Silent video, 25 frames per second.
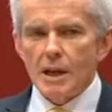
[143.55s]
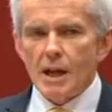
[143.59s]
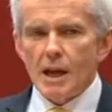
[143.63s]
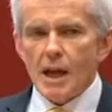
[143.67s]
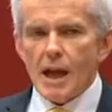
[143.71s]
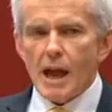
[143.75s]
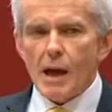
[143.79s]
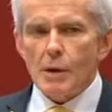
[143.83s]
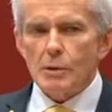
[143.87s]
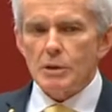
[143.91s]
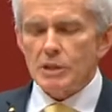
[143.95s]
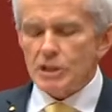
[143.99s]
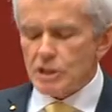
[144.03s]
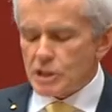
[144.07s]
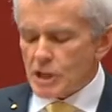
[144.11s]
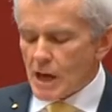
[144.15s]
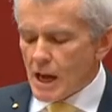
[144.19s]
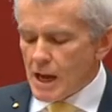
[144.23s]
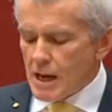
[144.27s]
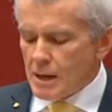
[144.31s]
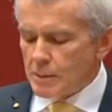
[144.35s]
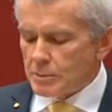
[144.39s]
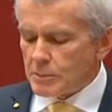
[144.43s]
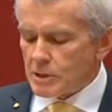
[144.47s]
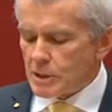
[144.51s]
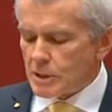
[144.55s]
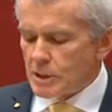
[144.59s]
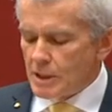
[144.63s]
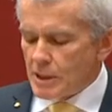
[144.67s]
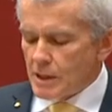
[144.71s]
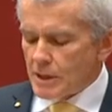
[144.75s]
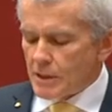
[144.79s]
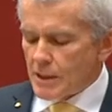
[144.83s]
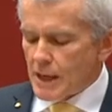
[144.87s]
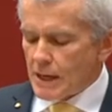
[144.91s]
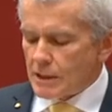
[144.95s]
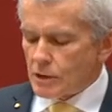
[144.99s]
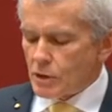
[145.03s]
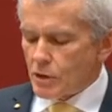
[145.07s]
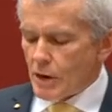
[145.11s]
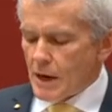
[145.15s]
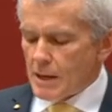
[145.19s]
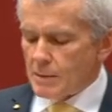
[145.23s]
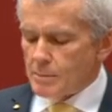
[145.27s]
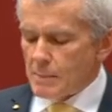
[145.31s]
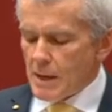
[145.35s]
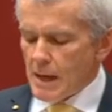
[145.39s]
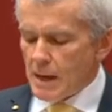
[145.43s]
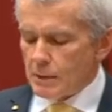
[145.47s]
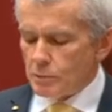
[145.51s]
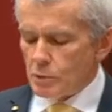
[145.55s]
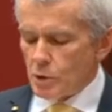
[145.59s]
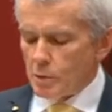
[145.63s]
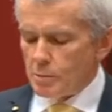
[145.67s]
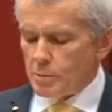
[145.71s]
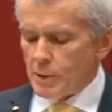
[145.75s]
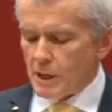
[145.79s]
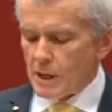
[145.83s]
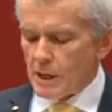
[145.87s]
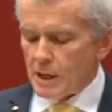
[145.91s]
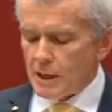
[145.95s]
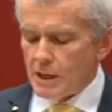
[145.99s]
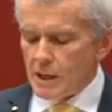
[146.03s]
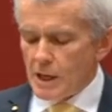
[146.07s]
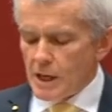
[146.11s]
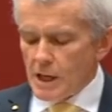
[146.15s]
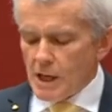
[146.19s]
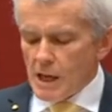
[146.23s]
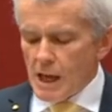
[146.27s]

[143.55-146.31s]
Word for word: How ashamed that great man would be.